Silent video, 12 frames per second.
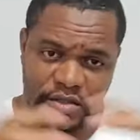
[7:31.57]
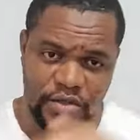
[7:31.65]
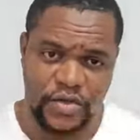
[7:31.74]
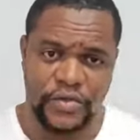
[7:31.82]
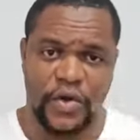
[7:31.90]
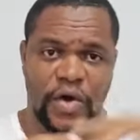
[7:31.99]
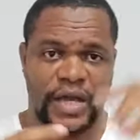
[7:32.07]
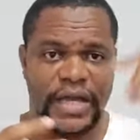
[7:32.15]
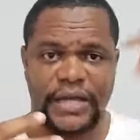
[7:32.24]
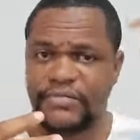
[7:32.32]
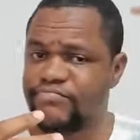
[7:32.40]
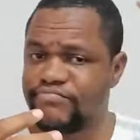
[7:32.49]
You're
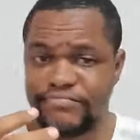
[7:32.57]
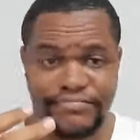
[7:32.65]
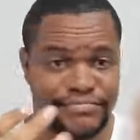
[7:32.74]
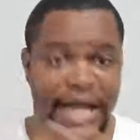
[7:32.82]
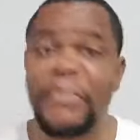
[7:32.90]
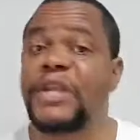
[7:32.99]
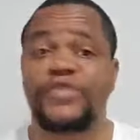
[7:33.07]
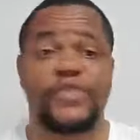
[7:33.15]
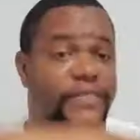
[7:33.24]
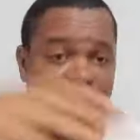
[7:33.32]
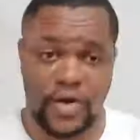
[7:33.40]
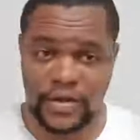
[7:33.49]
talking
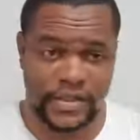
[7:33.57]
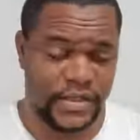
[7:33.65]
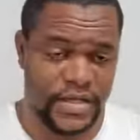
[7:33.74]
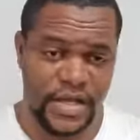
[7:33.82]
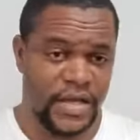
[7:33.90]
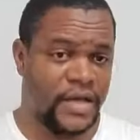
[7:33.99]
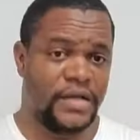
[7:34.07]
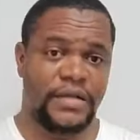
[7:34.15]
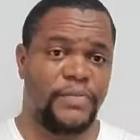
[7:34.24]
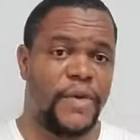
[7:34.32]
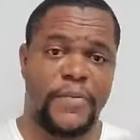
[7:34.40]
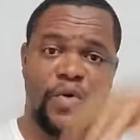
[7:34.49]
administrative costs. The
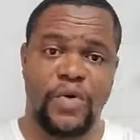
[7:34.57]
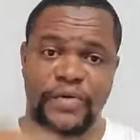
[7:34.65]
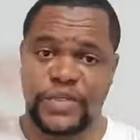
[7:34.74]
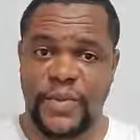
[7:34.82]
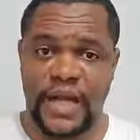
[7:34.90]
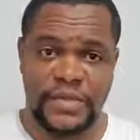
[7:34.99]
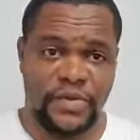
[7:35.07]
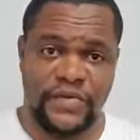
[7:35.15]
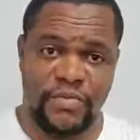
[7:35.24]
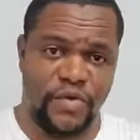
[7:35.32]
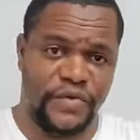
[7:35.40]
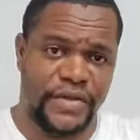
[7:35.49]
people who were responsible for
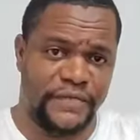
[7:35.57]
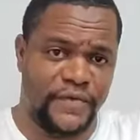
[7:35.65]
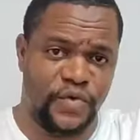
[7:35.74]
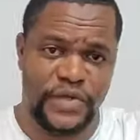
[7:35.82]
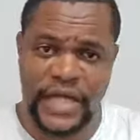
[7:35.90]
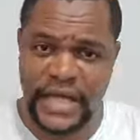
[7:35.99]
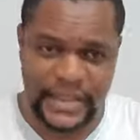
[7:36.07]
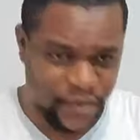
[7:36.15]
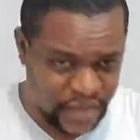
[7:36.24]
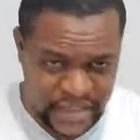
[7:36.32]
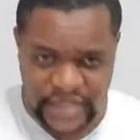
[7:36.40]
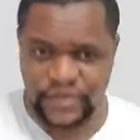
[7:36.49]
moving the food gear, doing
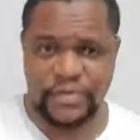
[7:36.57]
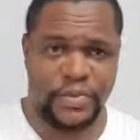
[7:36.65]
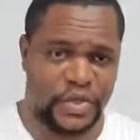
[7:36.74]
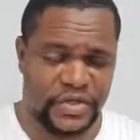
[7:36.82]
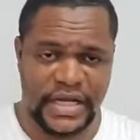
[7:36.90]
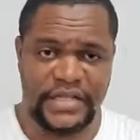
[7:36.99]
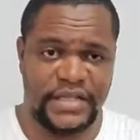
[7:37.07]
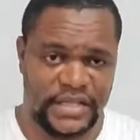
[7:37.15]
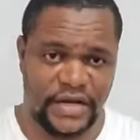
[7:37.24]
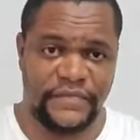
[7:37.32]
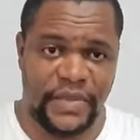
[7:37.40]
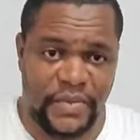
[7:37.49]
the distribution, that
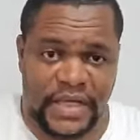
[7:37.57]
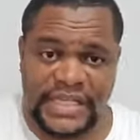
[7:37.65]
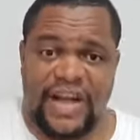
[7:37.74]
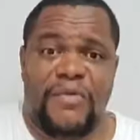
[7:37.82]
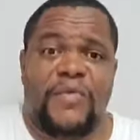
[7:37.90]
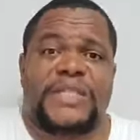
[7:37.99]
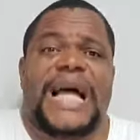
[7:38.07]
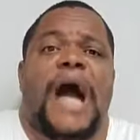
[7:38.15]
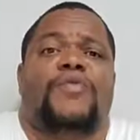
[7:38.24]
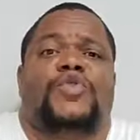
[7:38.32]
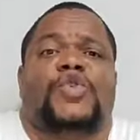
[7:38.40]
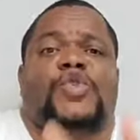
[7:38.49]
sort of thing, because the government was
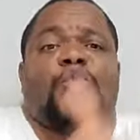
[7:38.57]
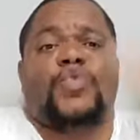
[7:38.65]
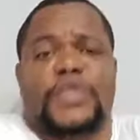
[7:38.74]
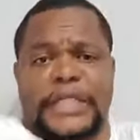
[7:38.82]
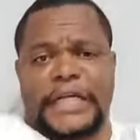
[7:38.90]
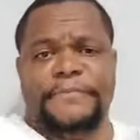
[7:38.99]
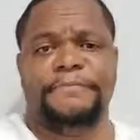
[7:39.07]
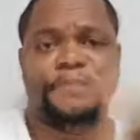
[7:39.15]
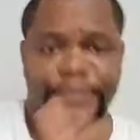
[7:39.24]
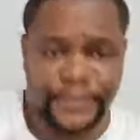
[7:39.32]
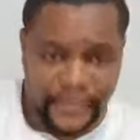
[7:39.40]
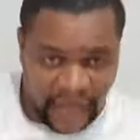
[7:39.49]
outsourcing it.
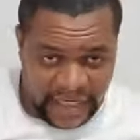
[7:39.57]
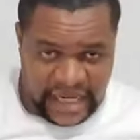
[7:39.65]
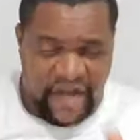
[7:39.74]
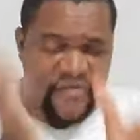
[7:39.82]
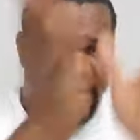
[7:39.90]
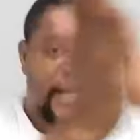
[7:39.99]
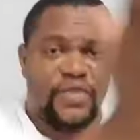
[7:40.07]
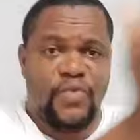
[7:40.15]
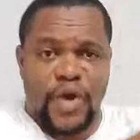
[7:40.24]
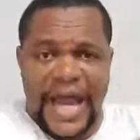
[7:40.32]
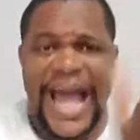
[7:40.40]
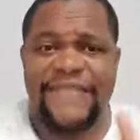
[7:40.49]
The government didn't
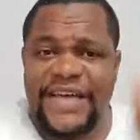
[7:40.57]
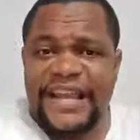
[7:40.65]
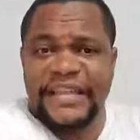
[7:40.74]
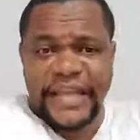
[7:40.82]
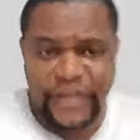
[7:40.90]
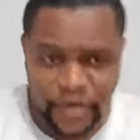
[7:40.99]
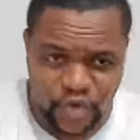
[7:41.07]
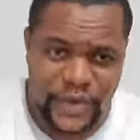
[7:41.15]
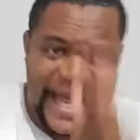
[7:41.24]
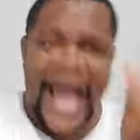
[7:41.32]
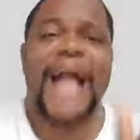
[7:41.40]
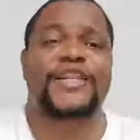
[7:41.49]
want to have anything to do with
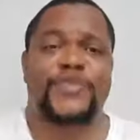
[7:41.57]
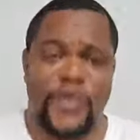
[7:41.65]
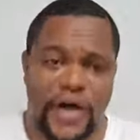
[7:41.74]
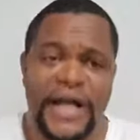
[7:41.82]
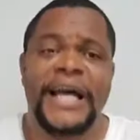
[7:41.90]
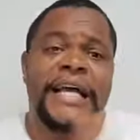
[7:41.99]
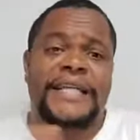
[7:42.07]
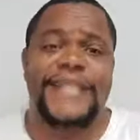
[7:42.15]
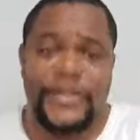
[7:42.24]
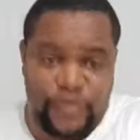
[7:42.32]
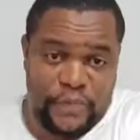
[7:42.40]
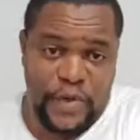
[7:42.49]
the actual
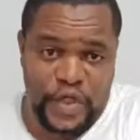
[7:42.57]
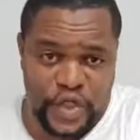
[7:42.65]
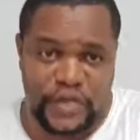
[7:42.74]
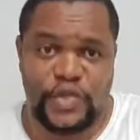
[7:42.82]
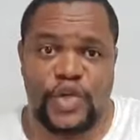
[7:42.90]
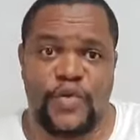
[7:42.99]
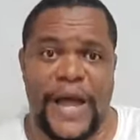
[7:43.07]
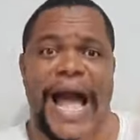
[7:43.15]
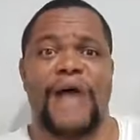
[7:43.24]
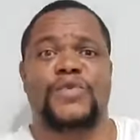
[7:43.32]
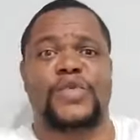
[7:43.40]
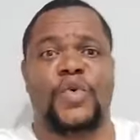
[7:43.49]
distribution. So they were
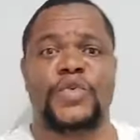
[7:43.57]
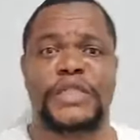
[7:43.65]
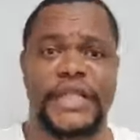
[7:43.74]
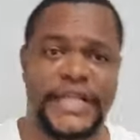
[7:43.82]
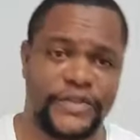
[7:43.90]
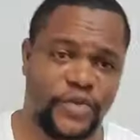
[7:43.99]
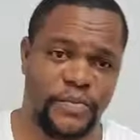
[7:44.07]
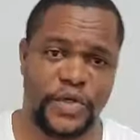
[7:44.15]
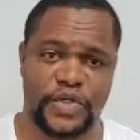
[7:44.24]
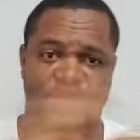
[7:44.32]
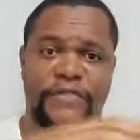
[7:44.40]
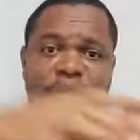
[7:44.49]
outsourcing the
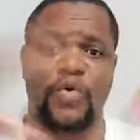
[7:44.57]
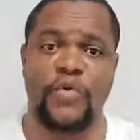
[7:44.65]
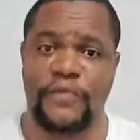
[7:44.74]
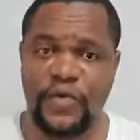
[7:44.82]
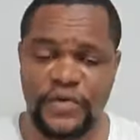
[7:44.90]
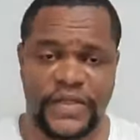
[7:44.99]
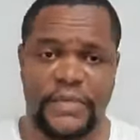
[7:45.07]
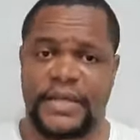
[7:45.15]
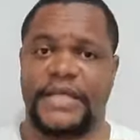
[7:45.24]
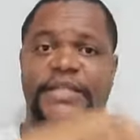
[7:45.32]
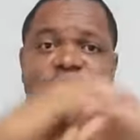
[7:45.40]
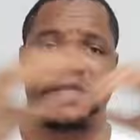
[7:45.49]
distribution of the whole food thing
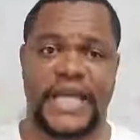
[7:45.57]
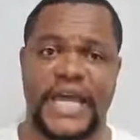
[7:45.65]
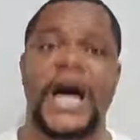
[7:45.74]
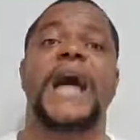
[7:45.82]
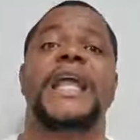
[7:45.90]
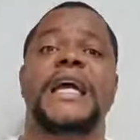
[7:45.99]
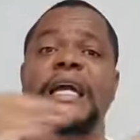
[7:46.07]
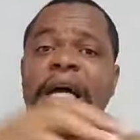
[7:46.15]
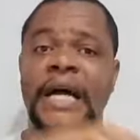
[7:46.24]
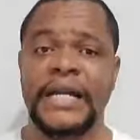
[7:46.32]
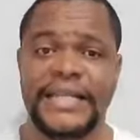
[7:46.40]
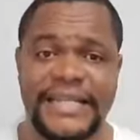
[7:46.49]
because it was chaotic.
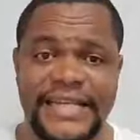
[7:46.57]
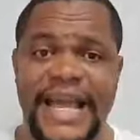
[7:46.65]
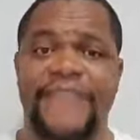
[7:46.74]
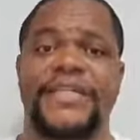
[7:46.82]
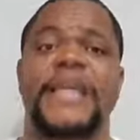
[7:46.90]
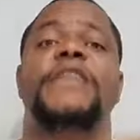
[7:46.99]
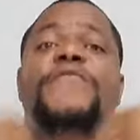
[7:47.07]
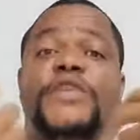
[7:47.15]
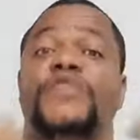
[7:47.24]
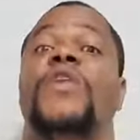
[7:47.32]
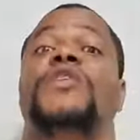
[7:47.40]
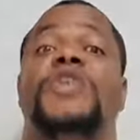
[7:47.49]
They didn't have the
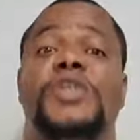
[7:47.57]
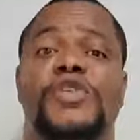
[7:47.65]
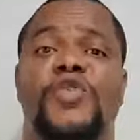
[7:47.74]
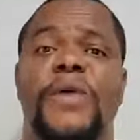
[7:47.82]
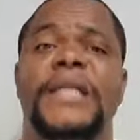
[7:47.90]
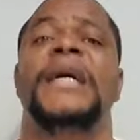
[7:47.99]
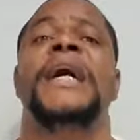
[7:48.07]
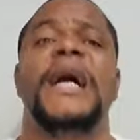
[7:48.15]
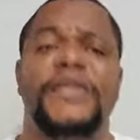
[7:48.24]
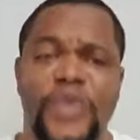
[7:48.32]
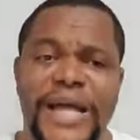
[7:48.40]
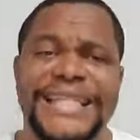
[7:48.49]
infrastructure to do it.
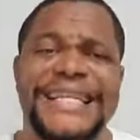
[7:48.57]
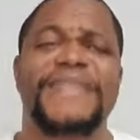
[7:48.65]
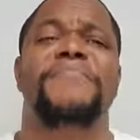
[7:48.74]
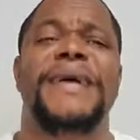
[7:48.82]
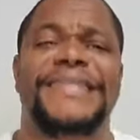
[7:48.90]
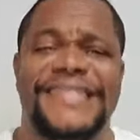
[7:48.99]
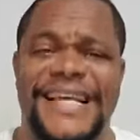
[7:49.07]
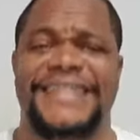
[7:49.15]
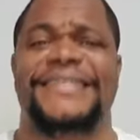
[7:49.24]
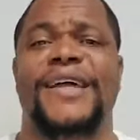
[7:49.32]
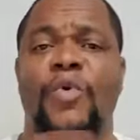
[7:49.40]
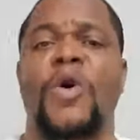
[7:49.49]
And so it did make
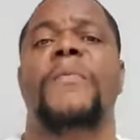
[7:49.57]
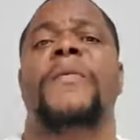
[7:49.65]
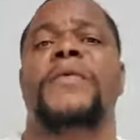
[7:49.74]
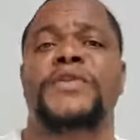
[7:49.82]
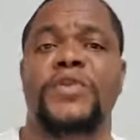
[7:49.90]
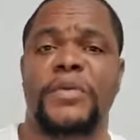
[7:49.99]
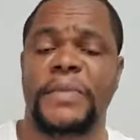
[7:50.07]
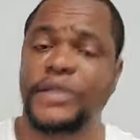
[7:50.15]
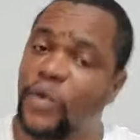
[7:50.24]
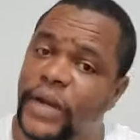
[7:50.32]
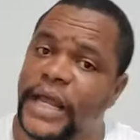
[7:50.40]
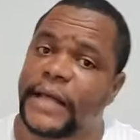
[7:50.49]
sense that the World Bank was going to be
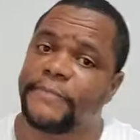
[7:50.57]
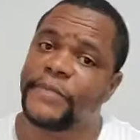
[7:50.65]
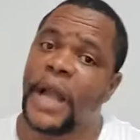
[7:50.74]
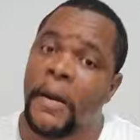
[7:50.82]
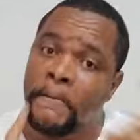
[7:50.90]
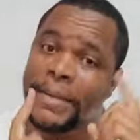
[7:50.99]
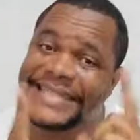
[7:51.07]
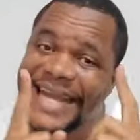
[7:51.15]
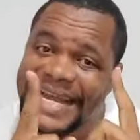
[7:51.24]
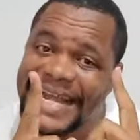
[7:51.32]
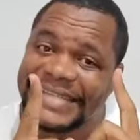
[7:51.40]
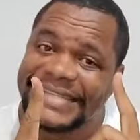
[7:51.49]
doing it. But
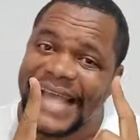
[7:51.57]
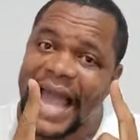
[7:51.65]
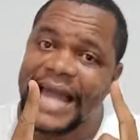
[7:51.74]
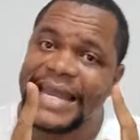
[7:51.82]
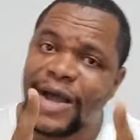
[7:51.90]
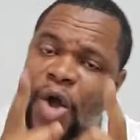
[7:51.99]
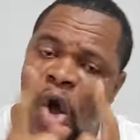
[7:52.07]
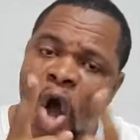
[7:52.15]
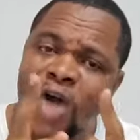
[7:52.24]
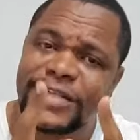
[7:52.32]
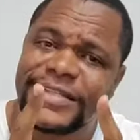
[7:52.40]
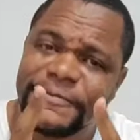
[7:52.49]
then they said the
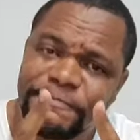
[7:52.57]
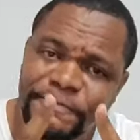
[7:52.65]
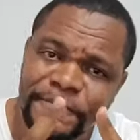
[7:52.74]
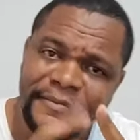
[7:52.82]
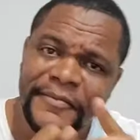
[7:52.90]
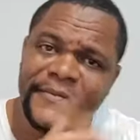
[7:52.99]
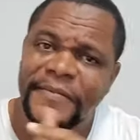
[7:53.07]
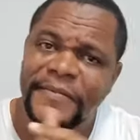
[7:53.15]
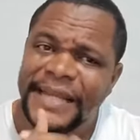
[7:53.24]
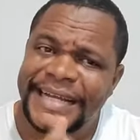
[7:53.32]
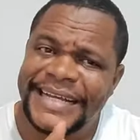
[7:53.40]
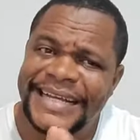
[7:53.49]
cost
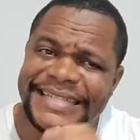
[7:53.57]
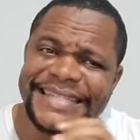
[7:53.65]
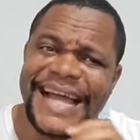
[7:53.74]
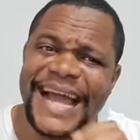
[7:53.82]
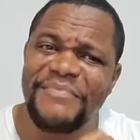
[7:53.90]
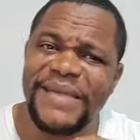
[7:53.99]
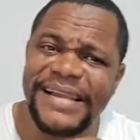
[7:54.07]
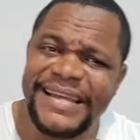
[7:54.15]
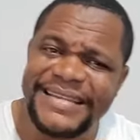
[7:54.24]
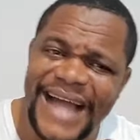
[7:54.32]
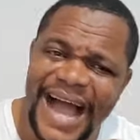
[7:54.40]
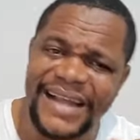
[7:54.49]
is $9
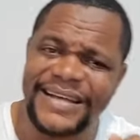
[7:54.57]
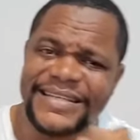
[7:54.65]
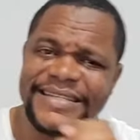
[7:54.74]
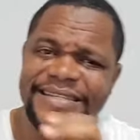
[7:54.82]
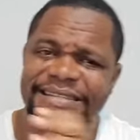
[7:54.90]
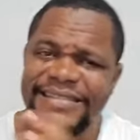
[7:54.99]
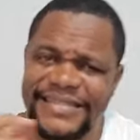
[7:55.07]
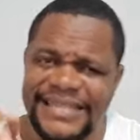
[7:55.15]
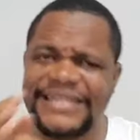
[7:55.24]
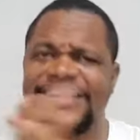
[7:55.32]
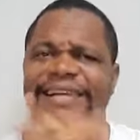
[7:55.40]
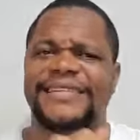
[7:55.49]
million.
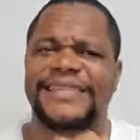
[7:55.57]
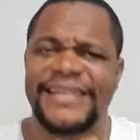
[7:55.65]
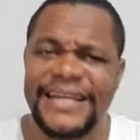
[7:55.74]
Jesus.